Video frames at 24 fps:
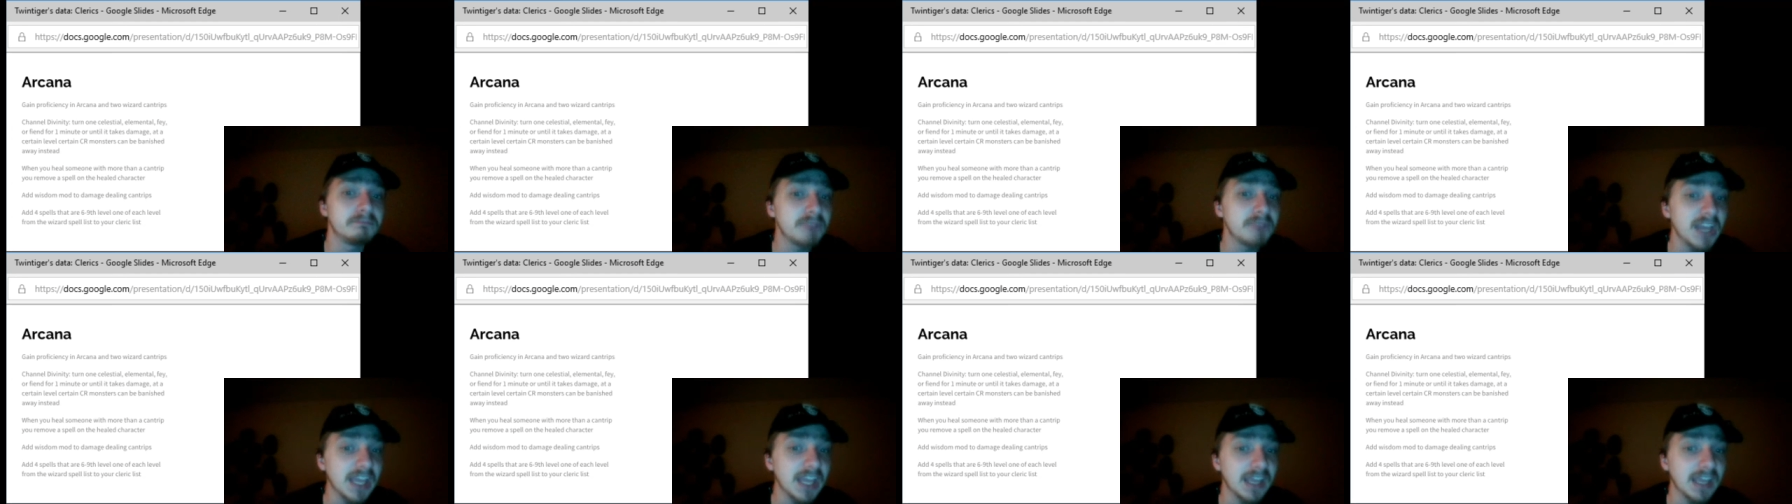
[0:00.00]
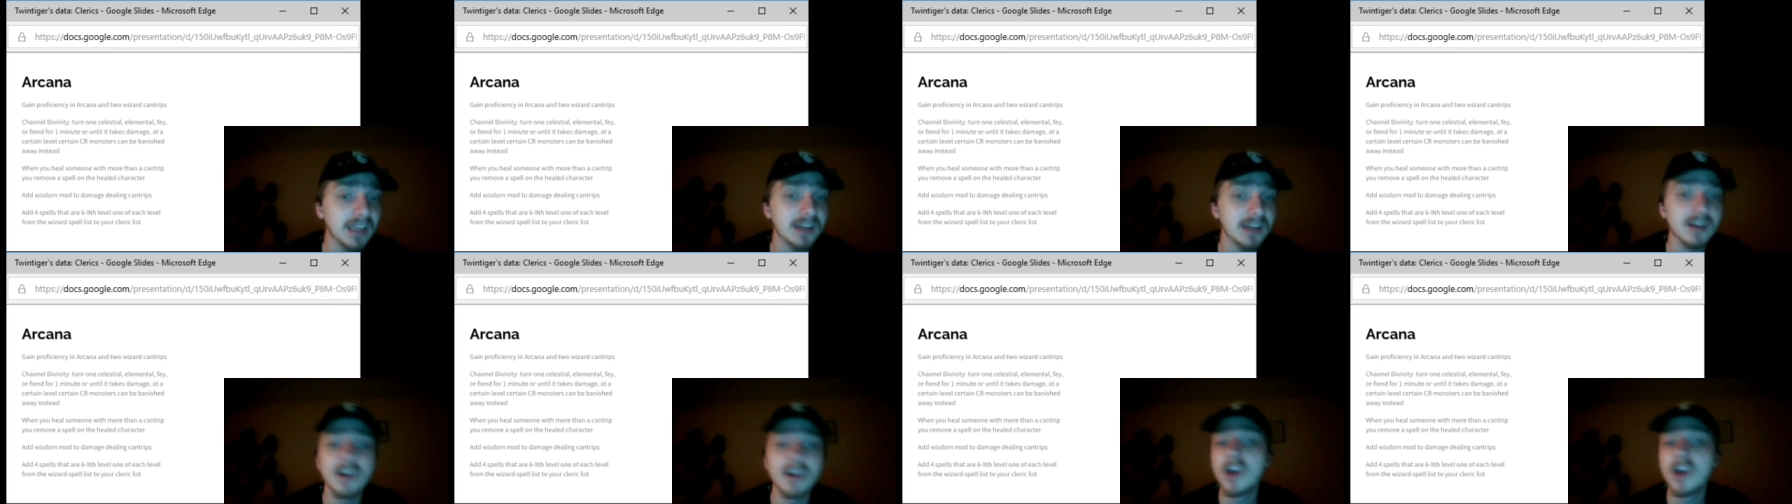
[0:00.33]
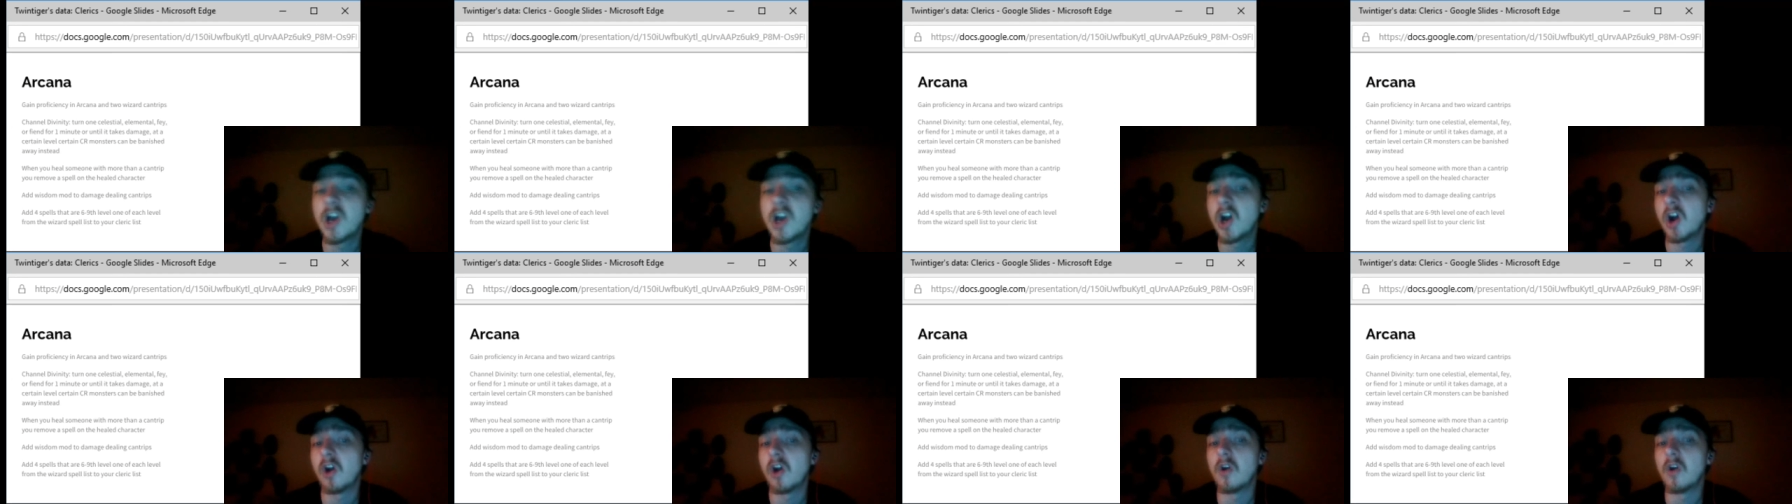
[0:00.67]
bane
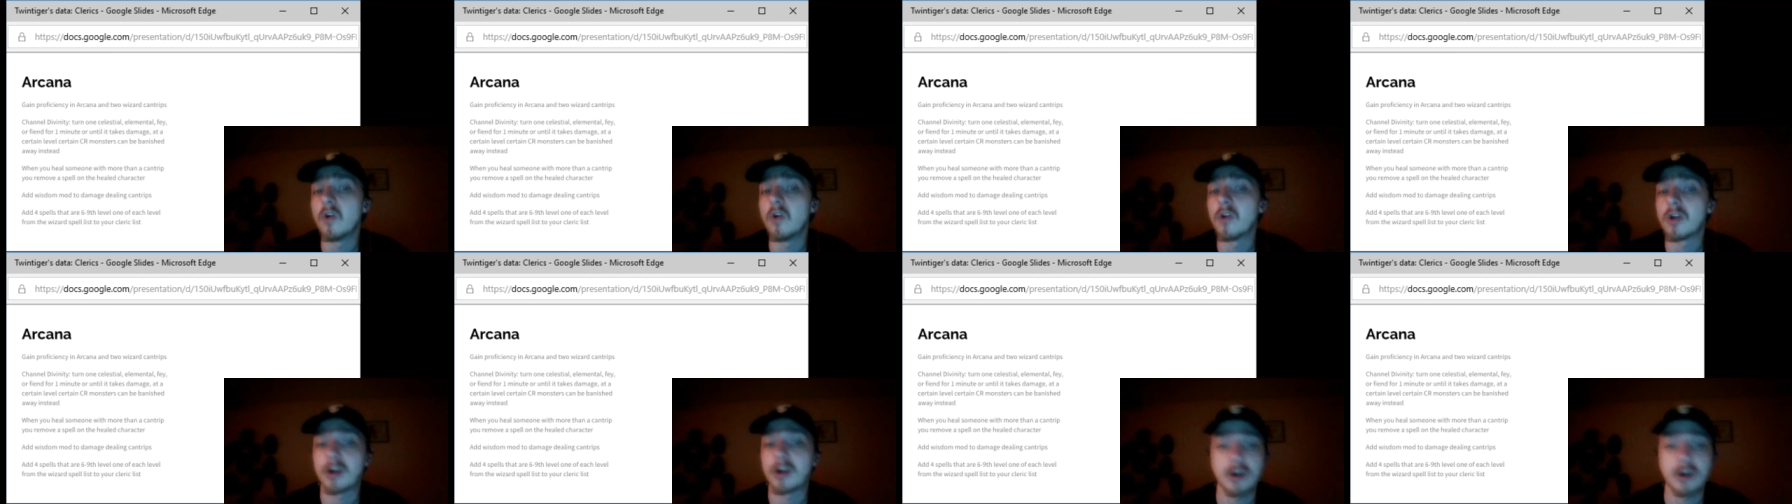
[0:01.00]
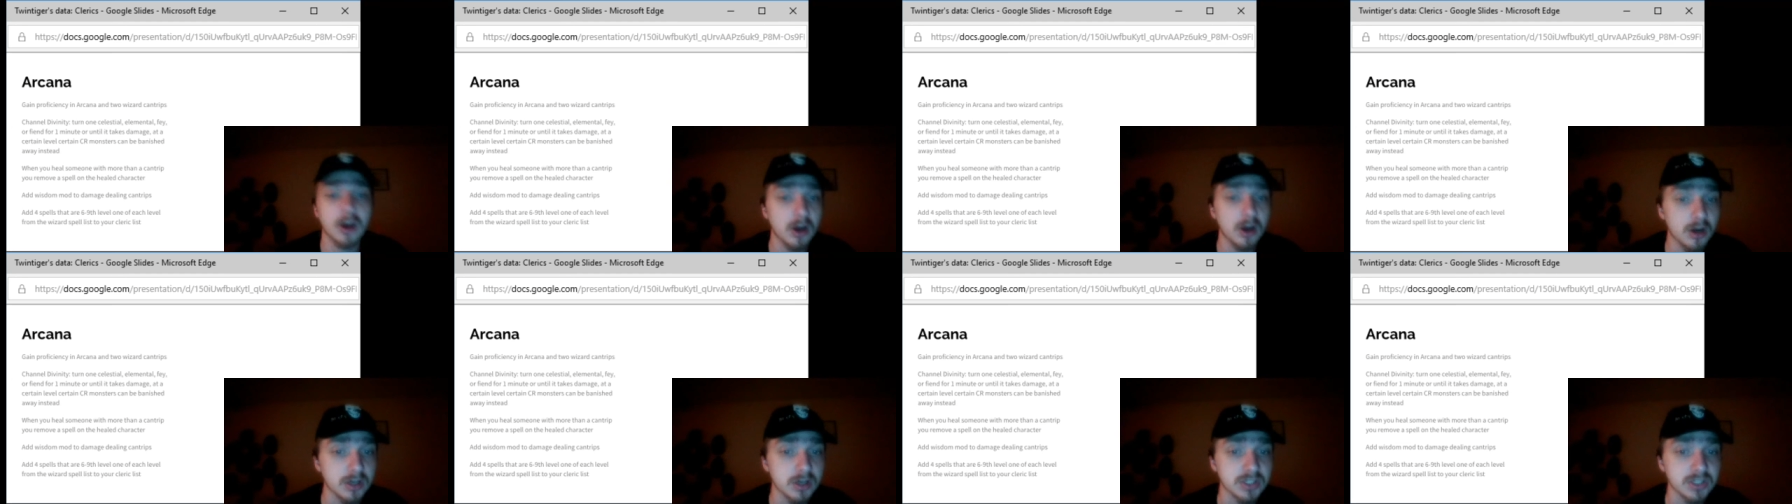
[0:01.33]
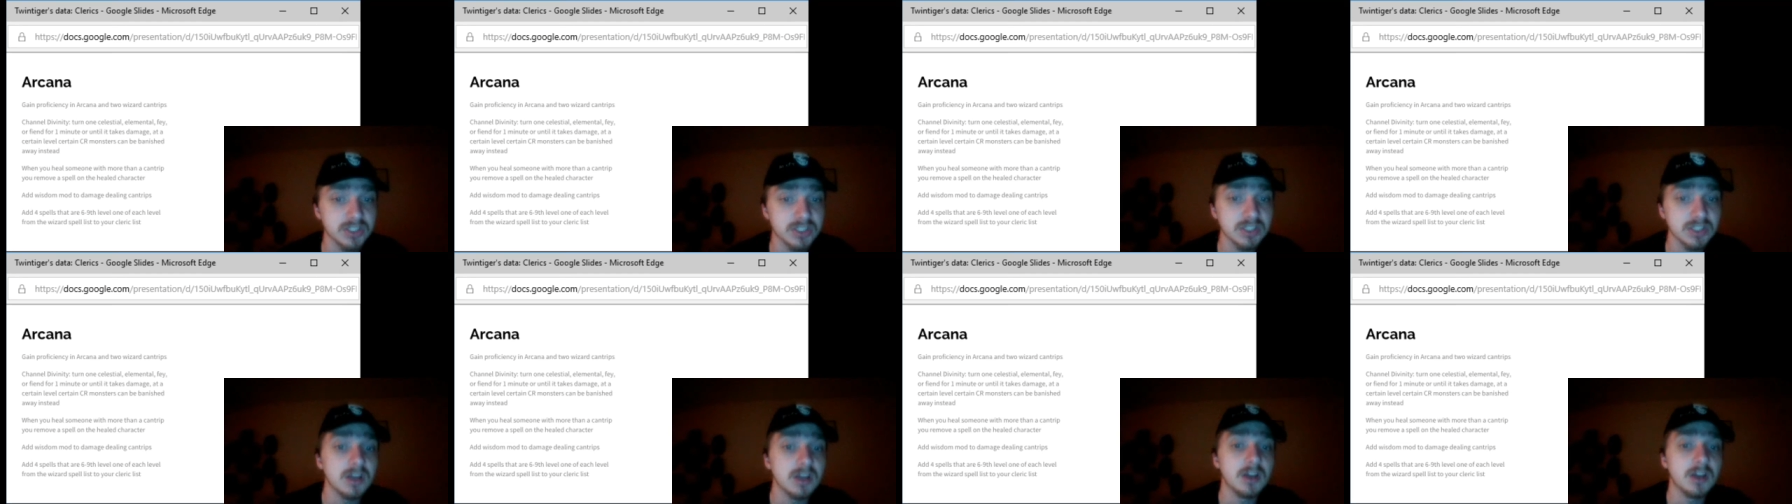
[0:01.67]
or
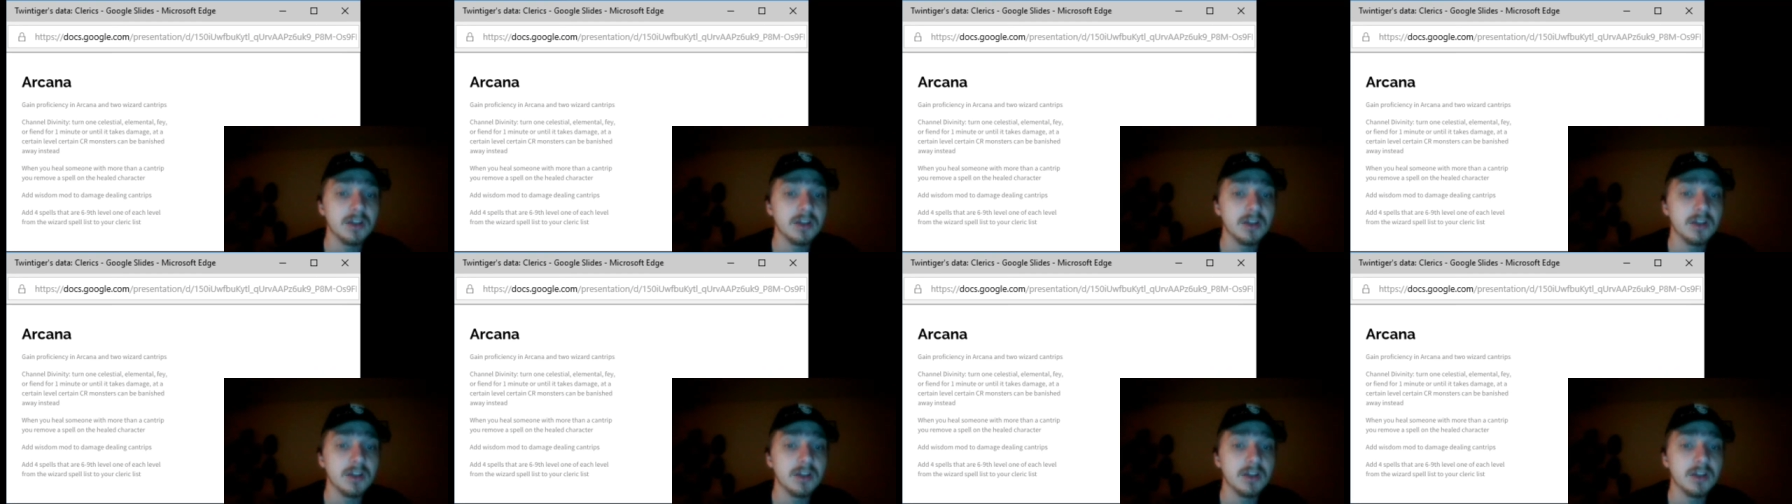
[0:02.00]
curse.